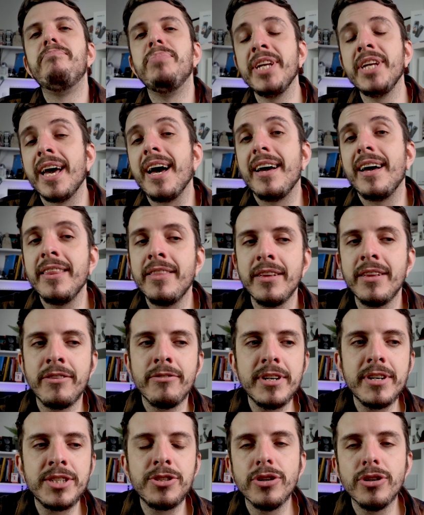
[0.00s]

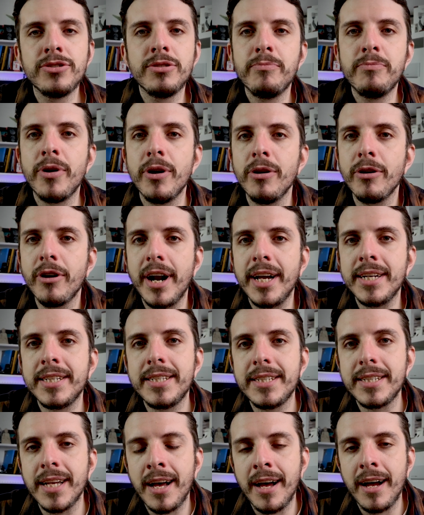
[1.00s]
There is sort of some
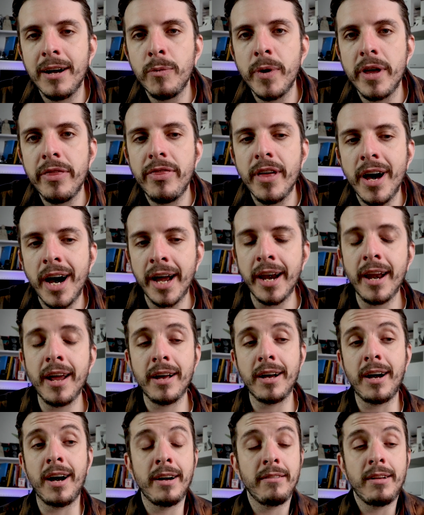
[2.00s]
progress with that. And
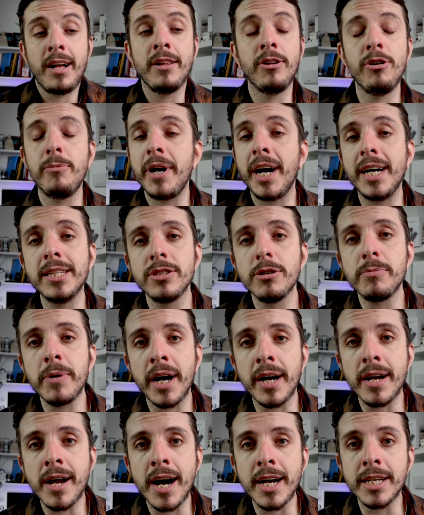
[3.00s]
I'll hold my hands up.
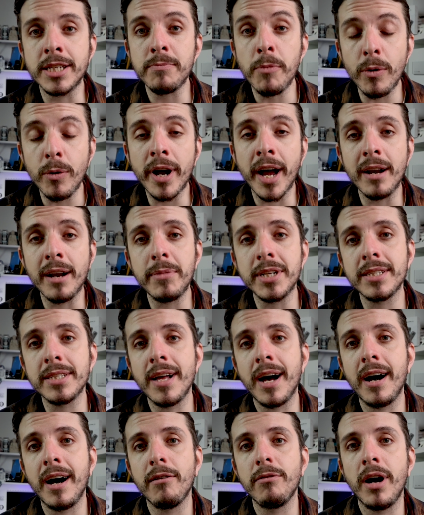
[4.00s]
I smoke
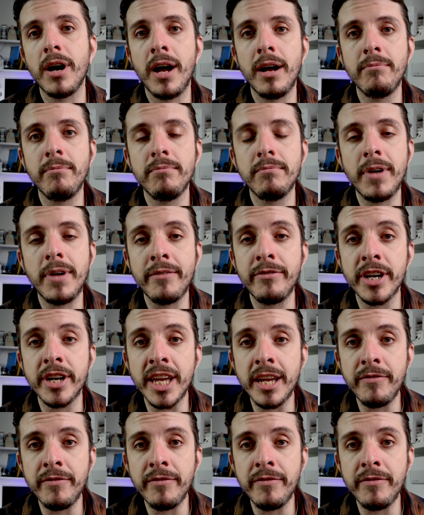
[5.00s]
cannabis now every